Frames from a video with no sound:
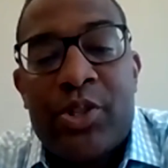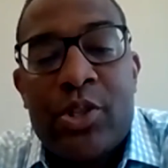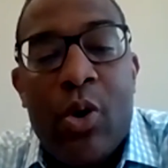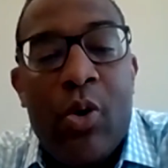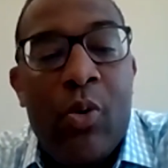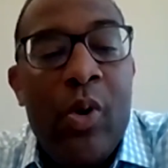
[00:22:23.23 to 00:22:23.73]

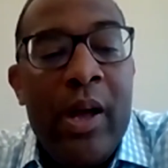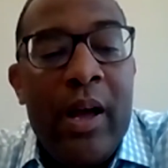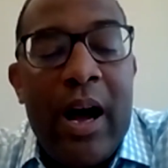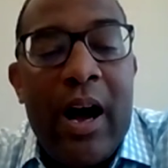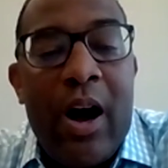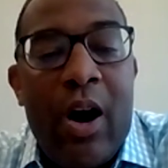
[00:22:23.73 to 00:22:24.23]
So
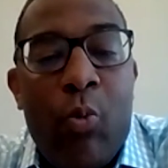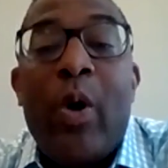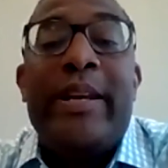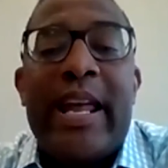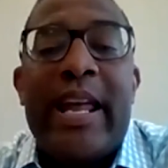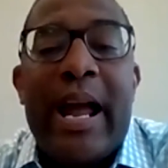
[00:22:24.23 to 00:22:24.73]

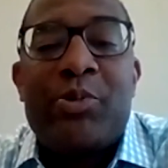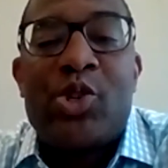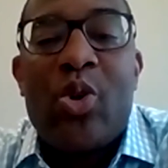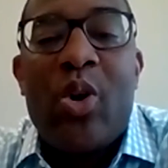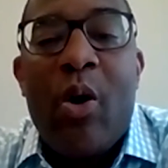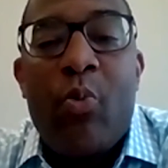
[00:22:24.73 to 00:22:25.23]
one day I'm
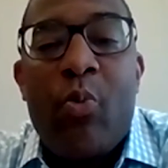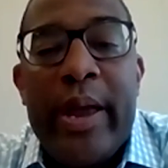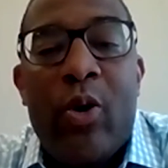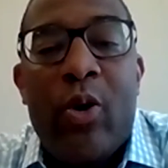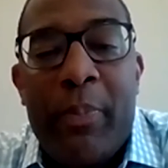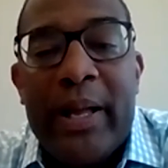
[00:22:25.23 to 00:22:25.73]
sure I will,